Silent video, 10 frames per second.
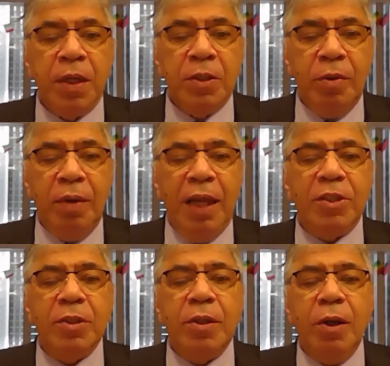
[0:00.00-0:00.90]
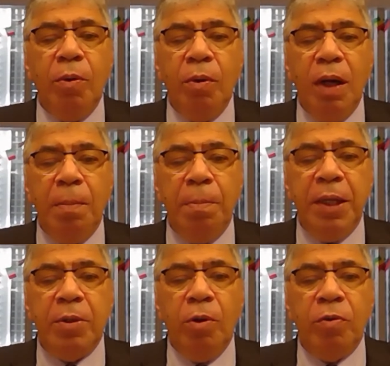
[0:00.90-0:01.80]
So let's go a
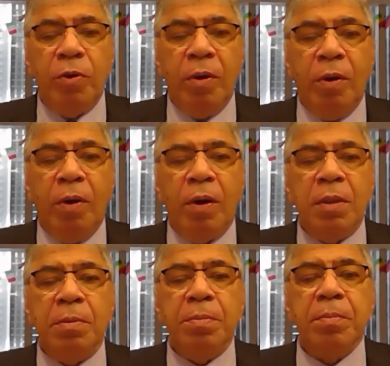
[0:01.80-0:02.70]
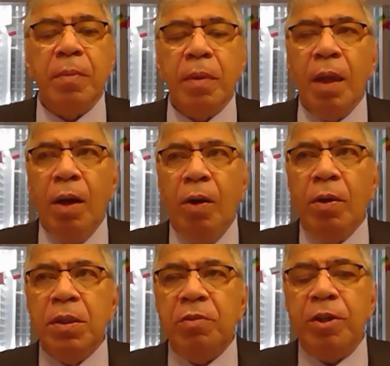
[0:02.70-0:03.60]
bit over on
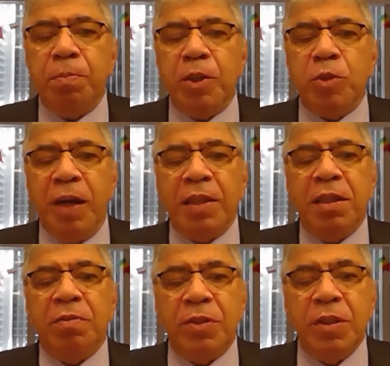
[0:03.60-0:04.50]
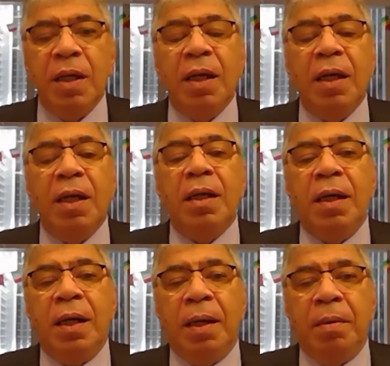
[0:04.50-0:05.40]
different perspectives
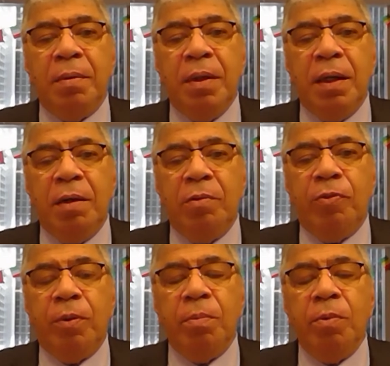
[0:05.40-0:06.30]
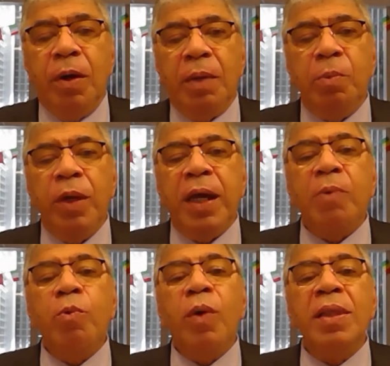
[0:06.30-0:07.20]
from what
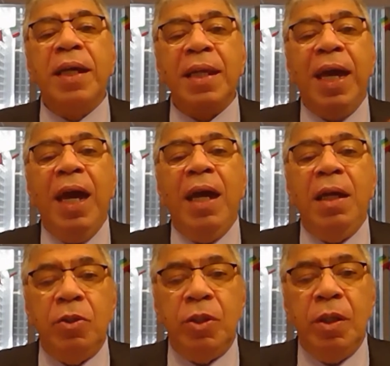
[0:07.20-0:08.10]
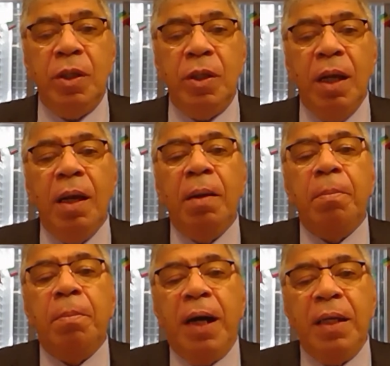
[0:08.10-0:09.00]
one can gauge
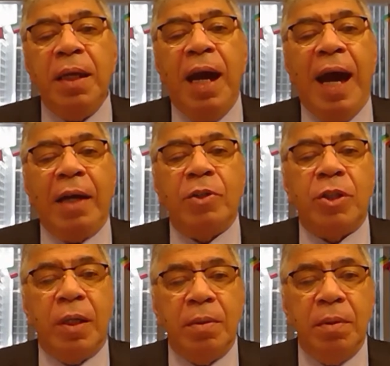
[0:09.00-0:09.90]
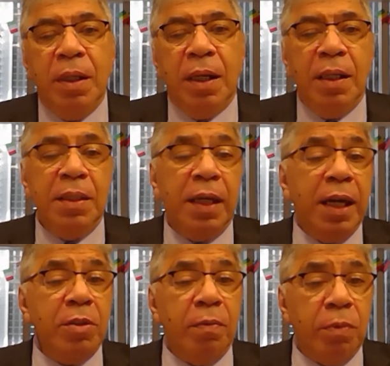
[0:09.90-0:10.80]
by the action. In the
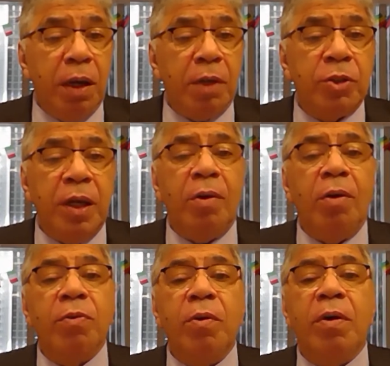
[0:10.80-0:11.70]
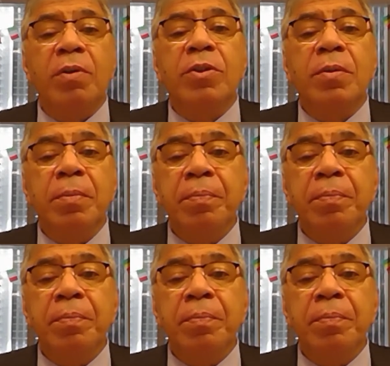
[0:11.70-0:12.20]
case of Russia, of course,